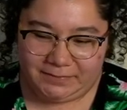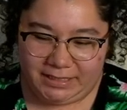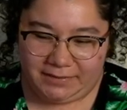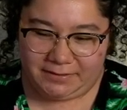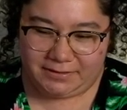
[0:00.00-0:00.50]

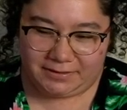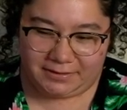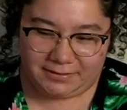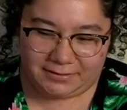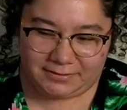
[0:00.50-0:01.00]
I went to
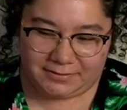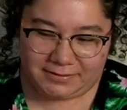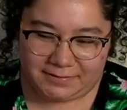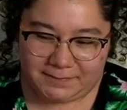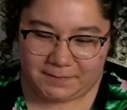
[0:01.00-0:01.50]
art
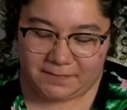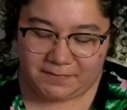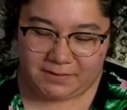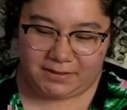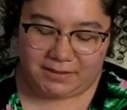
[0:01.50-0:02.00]
school.
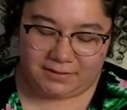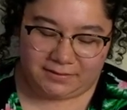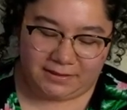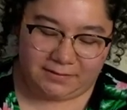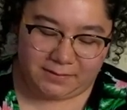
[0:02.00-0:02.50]
Okay,
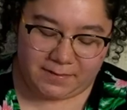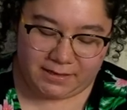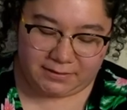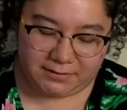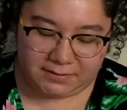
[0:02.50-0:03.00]
anyway,
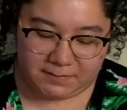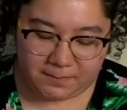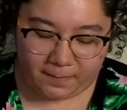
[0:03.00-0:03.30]
back to it.